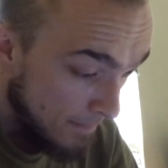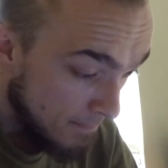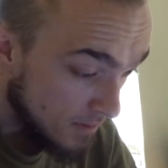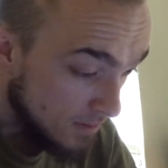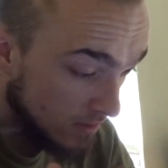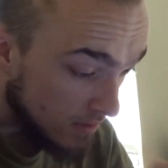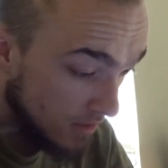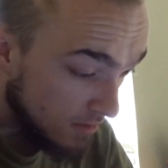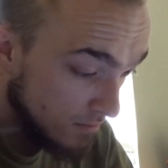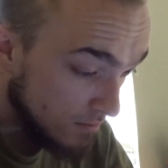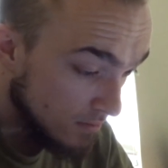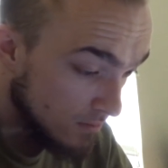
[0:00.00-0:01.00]
Again, I
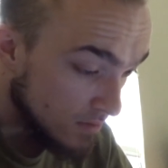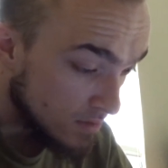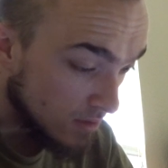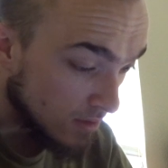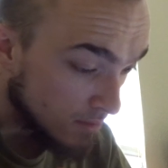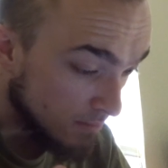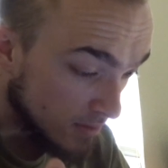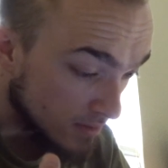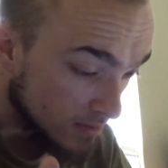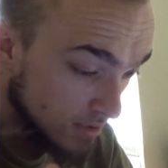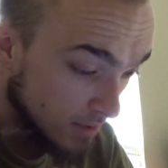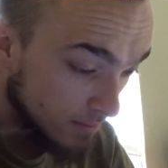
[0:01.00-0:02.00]
didn't really want to talk about
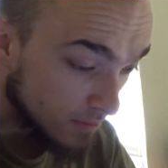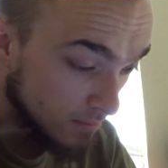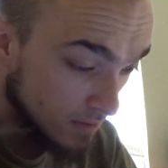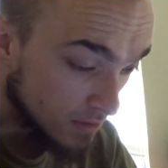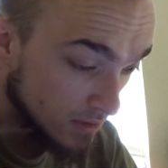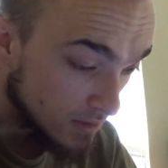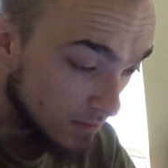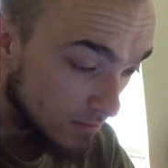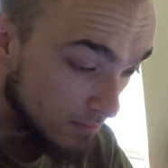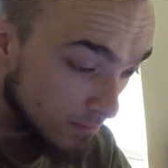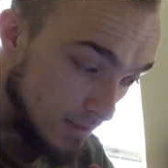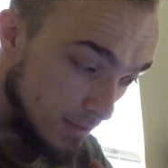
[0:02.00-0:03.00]
this topic much,
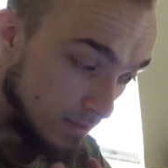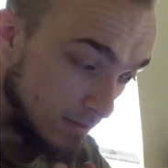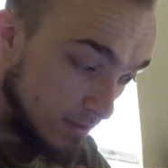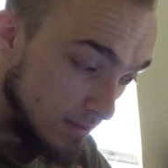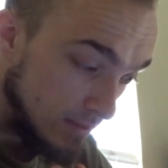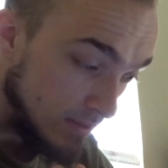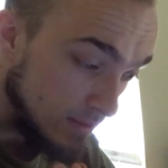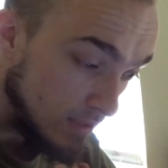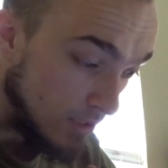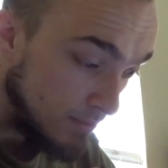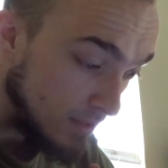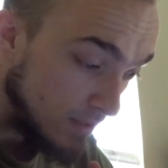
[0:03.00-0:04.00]
and this is a
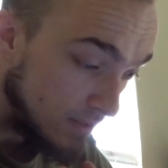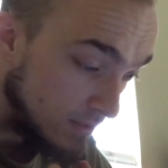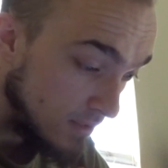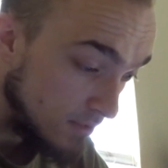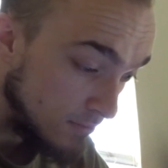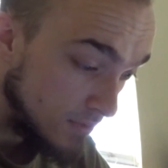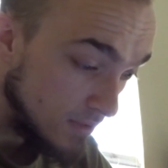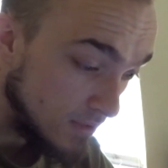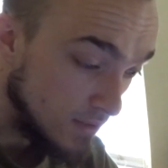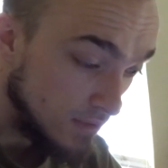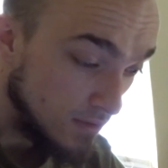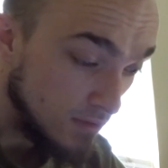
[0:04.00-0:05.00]
topic I thought of because
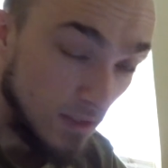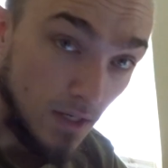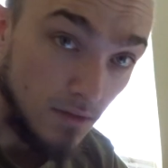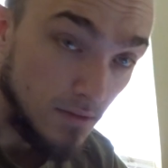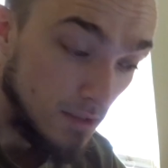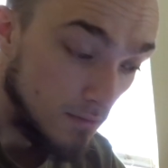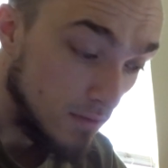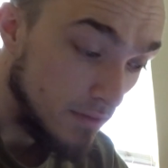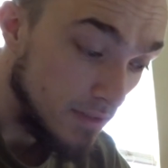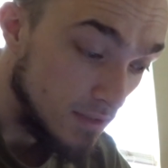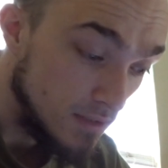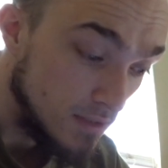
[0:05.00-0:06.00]
in good, healthy
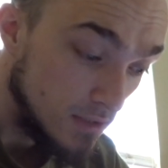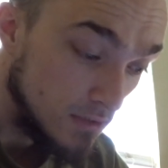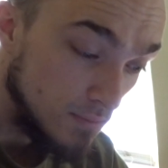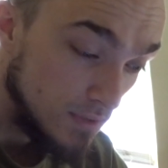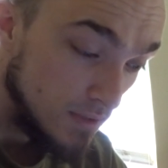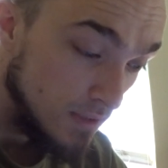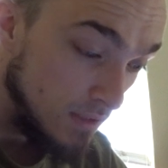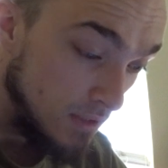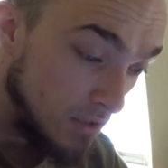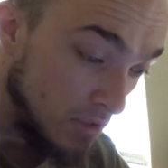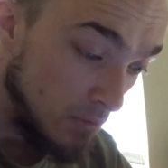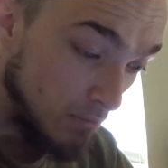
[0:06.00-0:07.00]
relationships,
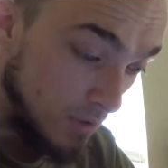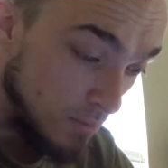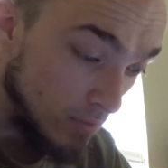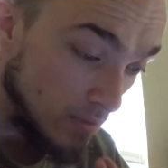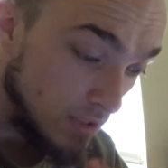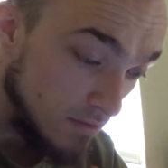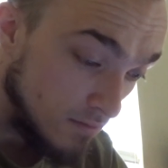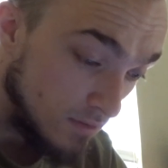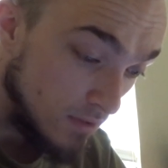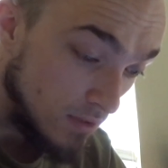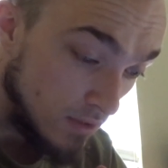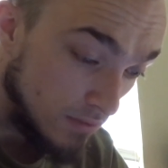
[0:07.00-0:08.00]
people
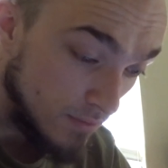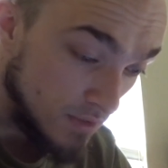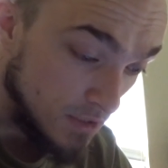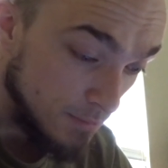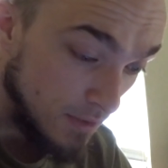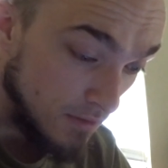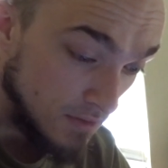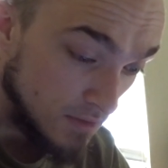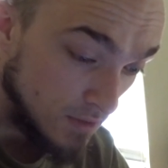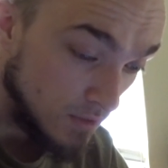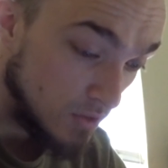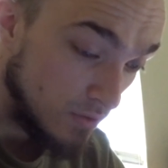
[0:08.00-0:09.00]
definitely love
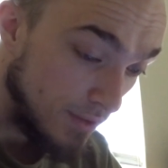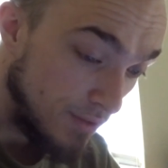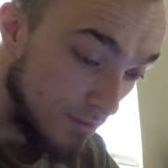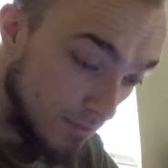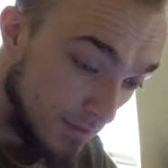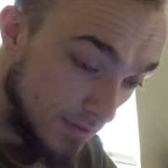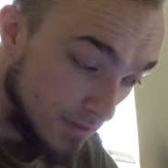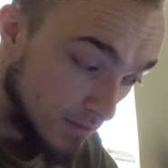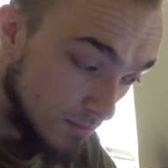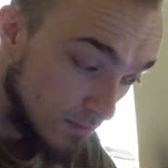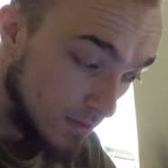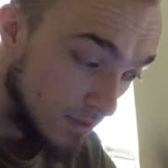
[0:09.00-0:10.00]
experiencing and trying new
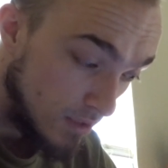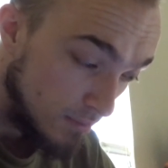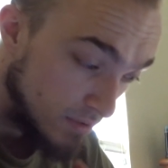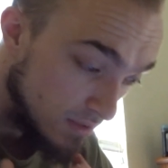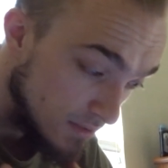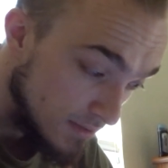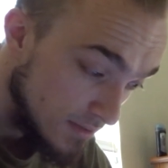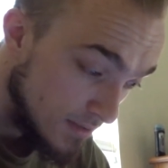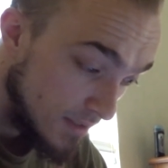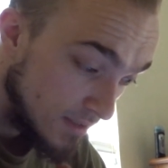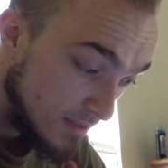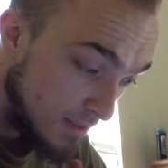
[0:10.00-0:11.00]
things with the opposite
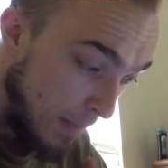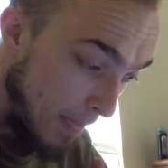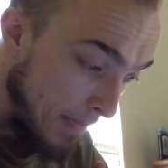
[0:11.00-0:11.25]
sex,